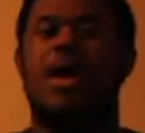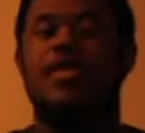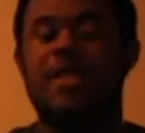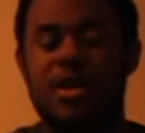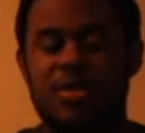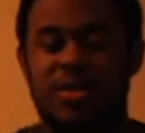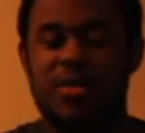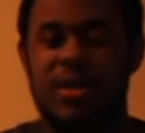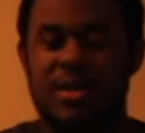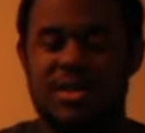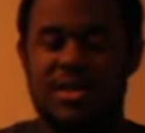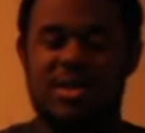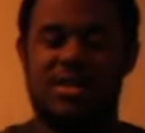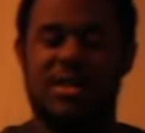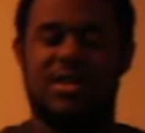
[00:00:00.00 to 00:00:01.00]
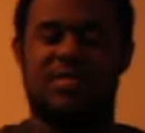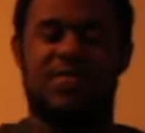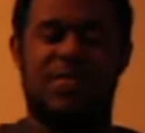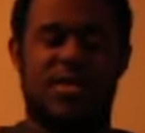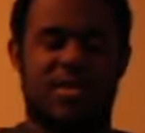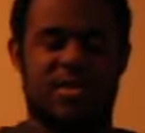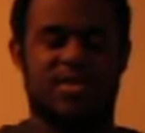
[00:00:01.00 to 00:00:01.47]
that's pretty much the gist
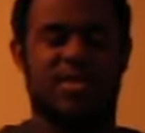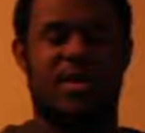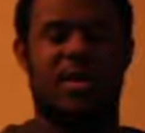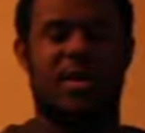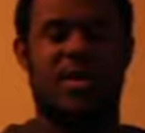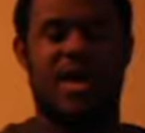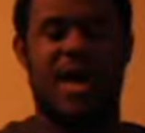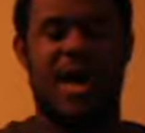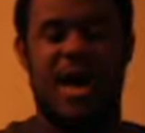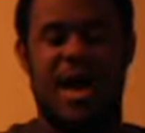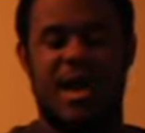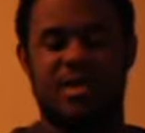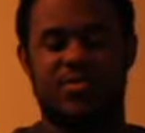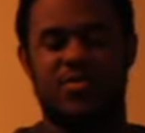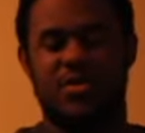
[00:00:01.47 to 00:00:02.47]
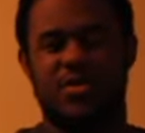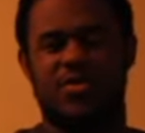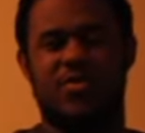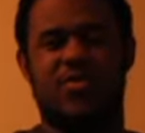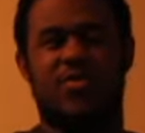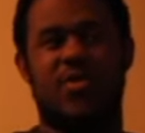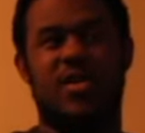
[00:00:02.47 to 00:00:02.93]
for the spell, as when you
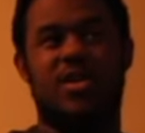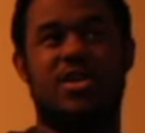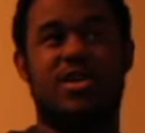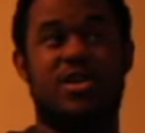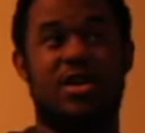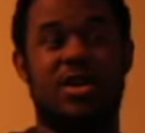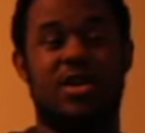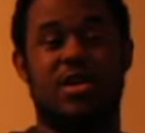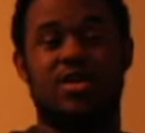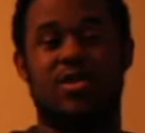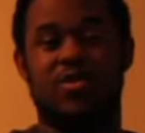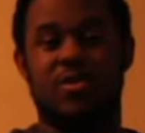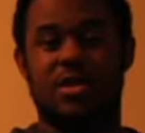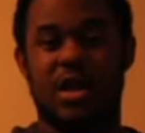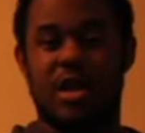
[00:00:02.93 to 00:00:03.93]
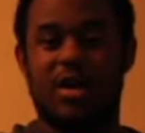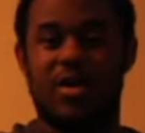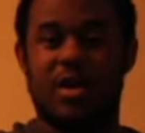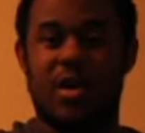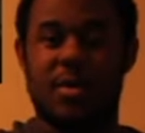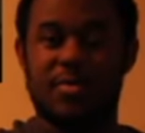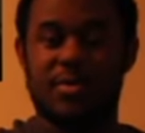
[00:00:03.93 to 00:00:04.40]
finish it, you take
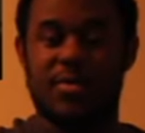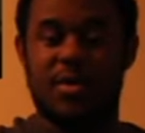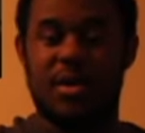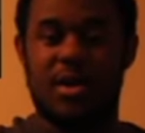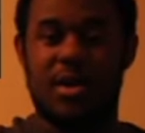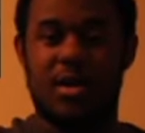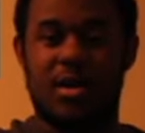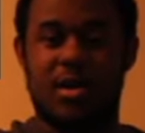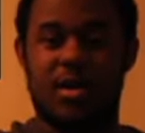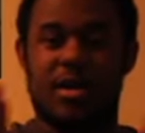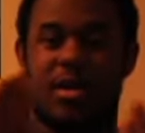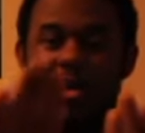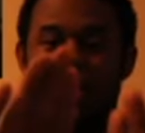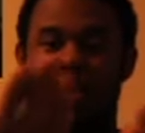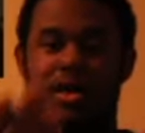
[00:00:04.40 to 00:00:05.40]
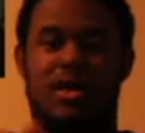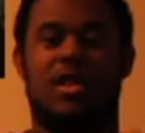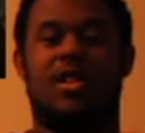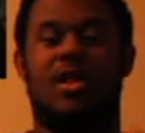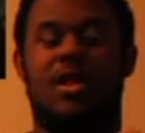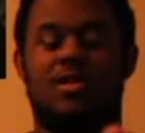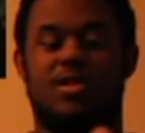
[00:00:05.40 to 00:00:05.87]
your arms apart
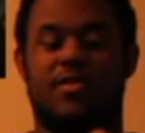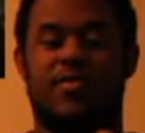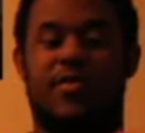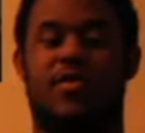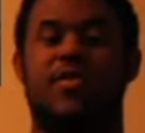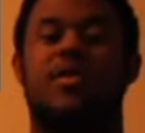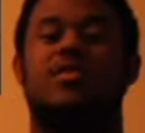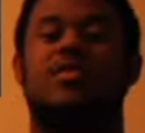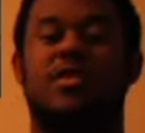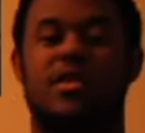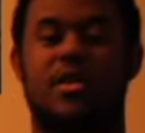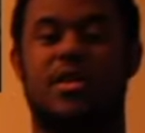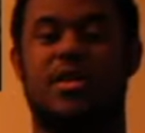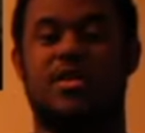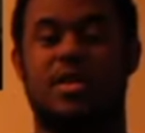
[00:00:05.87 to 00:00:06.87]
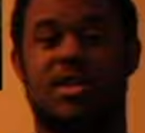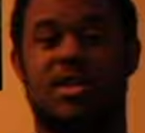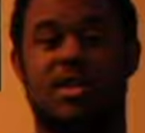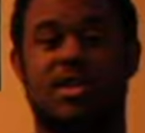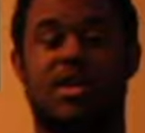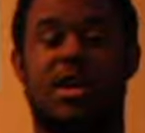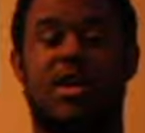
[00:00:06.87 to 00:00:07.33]
and launch it forward to the
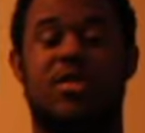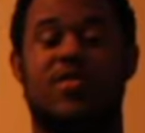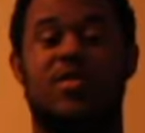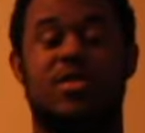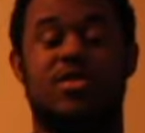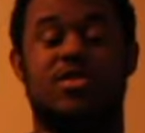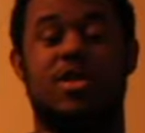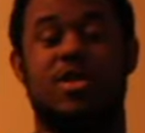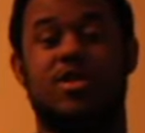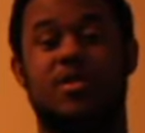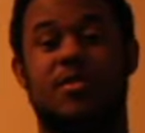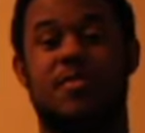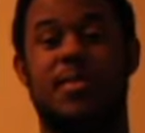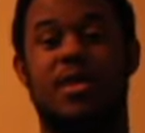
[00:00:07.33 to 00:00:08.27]
intended target for destruction.